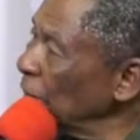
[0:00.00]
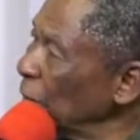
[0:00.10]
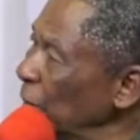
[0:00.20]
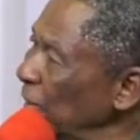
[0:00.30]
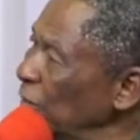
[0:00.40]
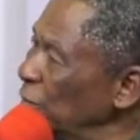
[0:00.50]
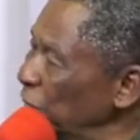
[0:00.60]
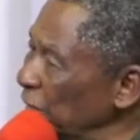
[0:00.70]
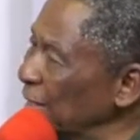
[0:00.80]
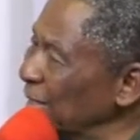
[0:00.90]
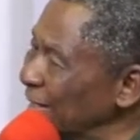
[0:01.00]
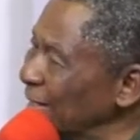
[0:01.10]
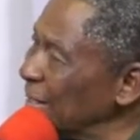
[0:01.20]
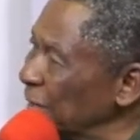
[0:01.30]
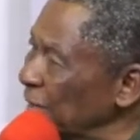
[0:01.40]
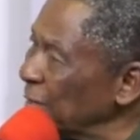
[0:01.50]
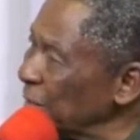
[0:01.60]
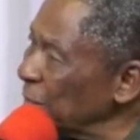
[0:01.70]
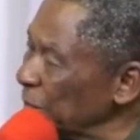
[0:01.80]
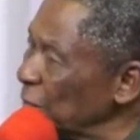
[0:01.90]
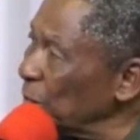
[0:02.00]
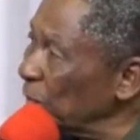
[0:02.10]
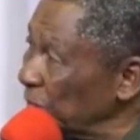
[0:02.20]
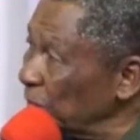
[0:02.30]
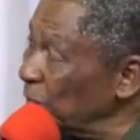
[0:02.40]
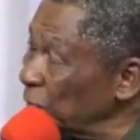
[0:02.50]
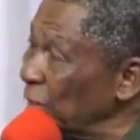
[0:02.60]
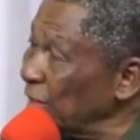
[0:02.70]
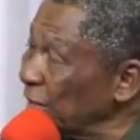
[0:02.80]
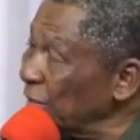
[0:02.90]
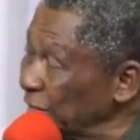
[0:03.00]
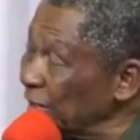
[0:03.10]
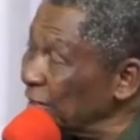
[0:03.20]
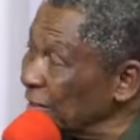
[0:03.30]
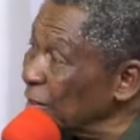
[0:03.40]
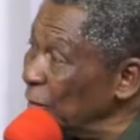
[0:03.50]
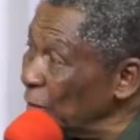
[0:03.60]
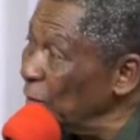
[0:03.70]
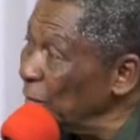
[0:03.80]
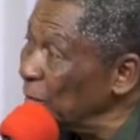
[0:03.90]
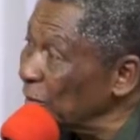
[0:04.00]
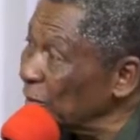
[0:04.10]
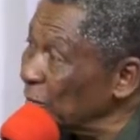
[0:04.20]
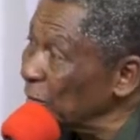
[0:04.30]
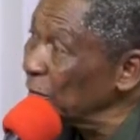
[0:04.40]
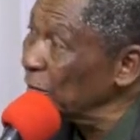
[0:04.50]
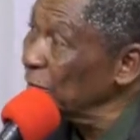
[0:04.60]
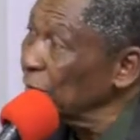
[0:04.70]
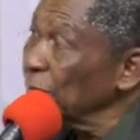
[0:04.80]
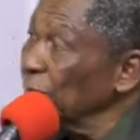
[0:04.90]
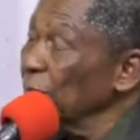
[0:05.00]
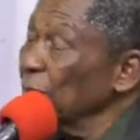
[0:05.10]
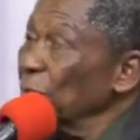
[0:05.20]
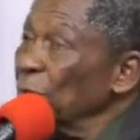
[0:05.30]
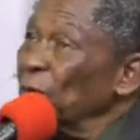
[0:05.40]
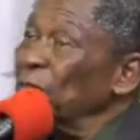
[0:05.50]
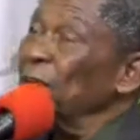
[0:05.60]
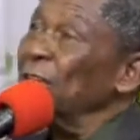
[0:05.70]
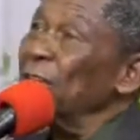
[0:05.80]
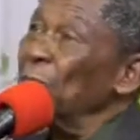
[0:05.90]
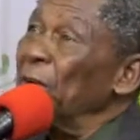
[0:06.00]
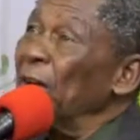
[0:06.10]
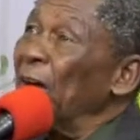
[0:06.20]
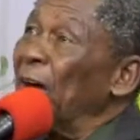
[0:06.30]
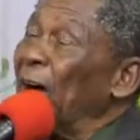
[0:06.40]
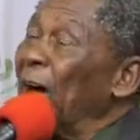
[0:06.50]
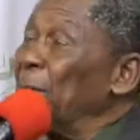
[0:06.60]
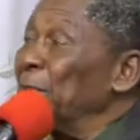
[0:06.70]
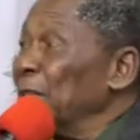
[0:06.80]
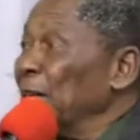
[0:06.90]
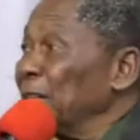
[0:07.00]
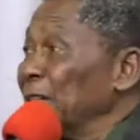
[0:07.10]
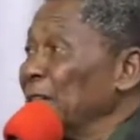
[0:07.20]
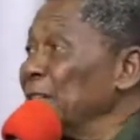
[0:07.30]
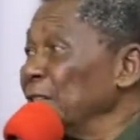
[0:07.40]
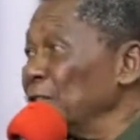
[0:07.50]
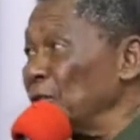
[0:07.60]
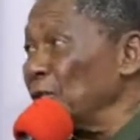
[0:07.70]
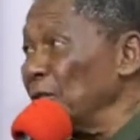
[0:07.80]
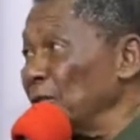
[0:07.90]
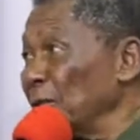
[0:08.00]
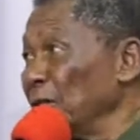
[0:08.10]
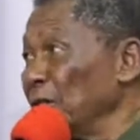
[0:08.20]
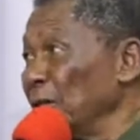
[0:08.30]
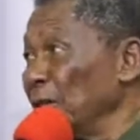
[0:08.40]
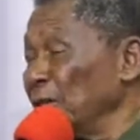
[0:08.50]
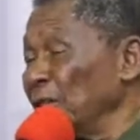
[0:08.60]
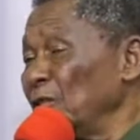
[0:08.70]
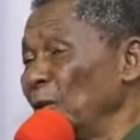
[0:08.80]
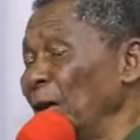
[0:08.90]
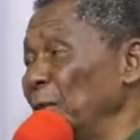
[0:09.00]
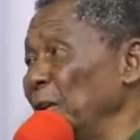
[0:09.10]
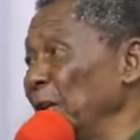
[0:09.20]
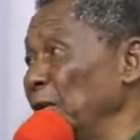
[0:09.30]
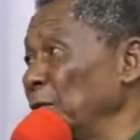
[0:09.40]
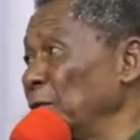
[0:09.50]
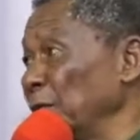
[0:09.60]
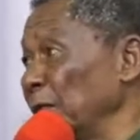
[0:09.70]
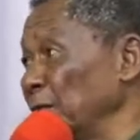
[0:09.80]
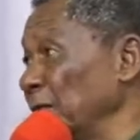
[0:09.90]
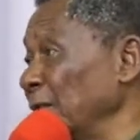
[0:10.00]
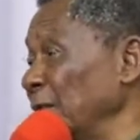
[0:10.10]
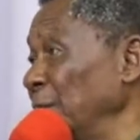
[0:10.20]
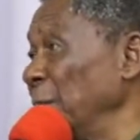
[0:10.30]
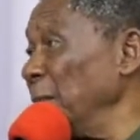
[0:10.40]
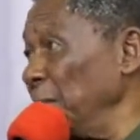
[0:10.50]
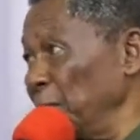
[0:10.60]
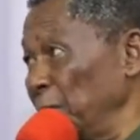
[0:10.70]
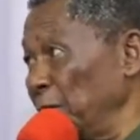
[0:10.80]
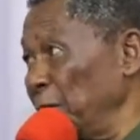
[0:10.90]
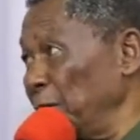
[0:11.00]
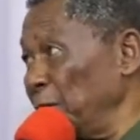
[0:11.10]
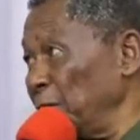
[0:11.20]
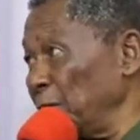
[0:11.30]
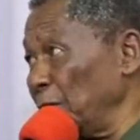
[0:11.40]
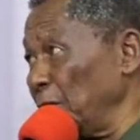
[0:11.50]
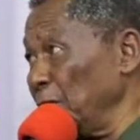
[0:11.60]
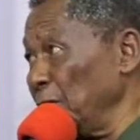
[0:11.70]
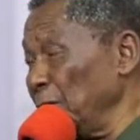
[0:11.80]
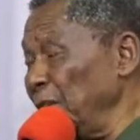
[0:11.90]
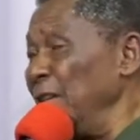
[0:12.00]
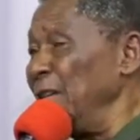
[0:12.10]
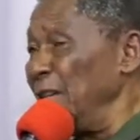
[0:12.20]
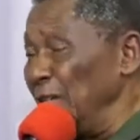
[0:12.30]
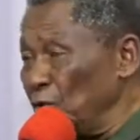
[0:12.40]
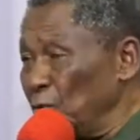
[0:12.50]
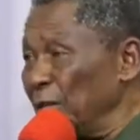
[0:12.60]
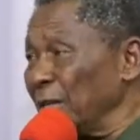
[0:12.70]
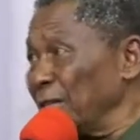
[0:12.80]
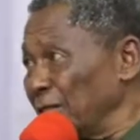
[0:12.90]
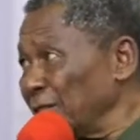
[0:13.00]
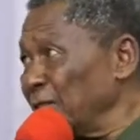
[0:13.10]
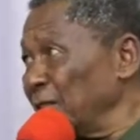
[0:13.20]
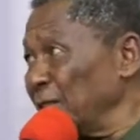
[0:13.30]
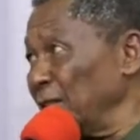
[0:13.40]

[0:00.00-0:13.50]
We need to fix the church first before it can fix its own membership. Because I think we are harmed as an institution. That's why we cannot fix the members of the institution. There needs to be a restructuring.